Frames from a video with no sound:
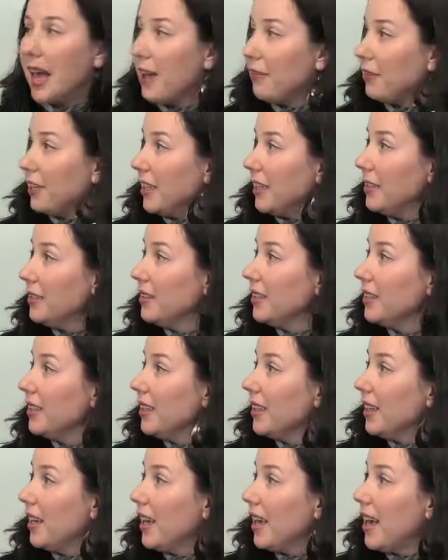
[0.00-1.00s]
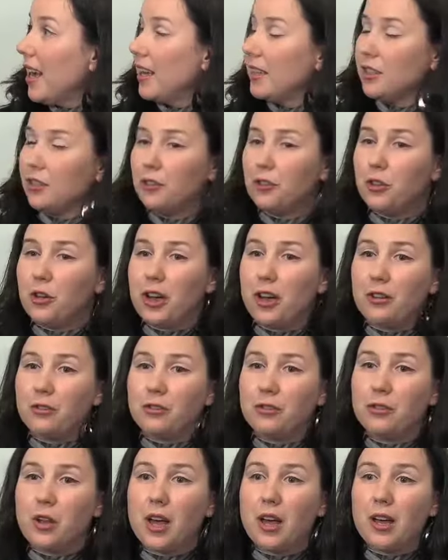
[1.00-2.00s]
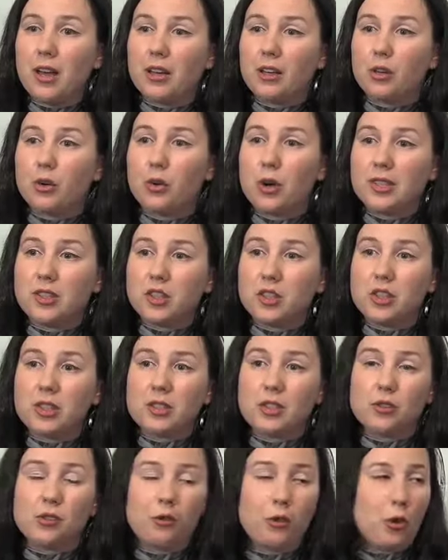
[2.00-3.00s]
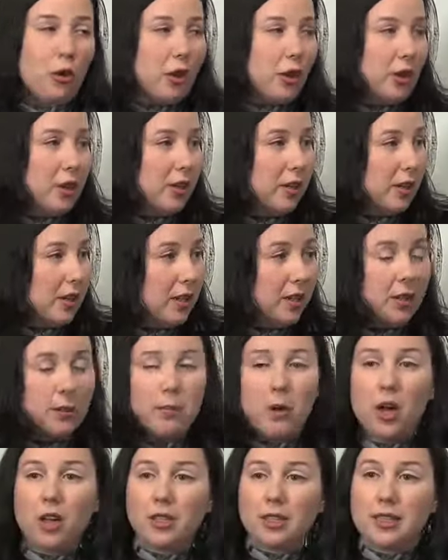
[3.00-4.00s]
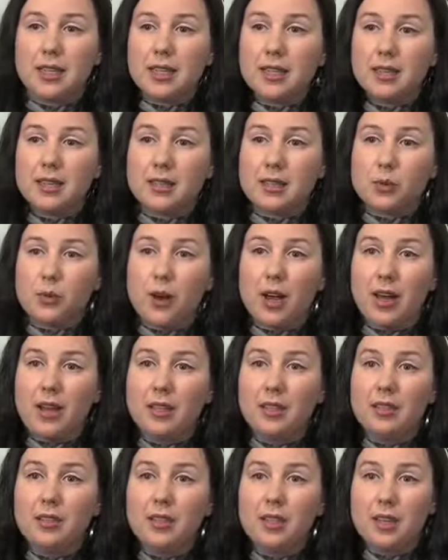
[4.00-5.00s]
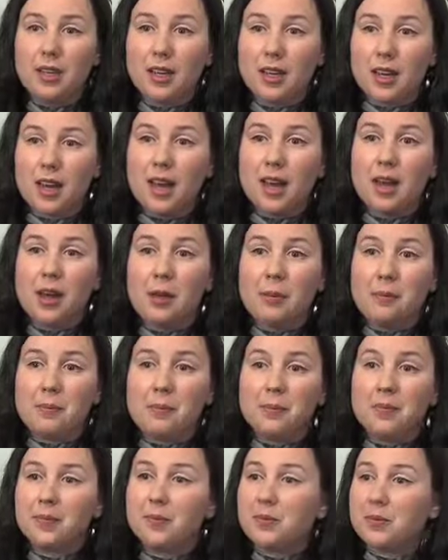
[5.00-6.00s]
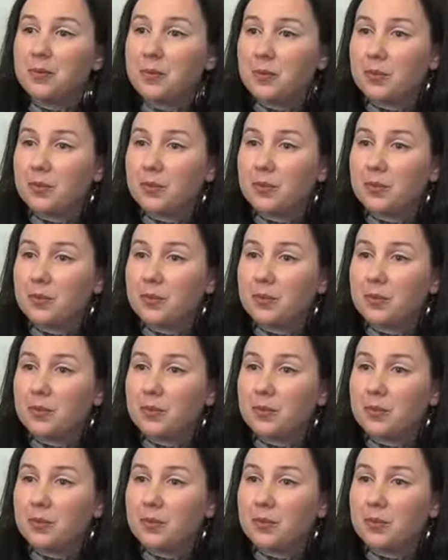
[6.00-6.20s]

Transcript: Kevin. And if you have uh, questions for Pauline as well, um,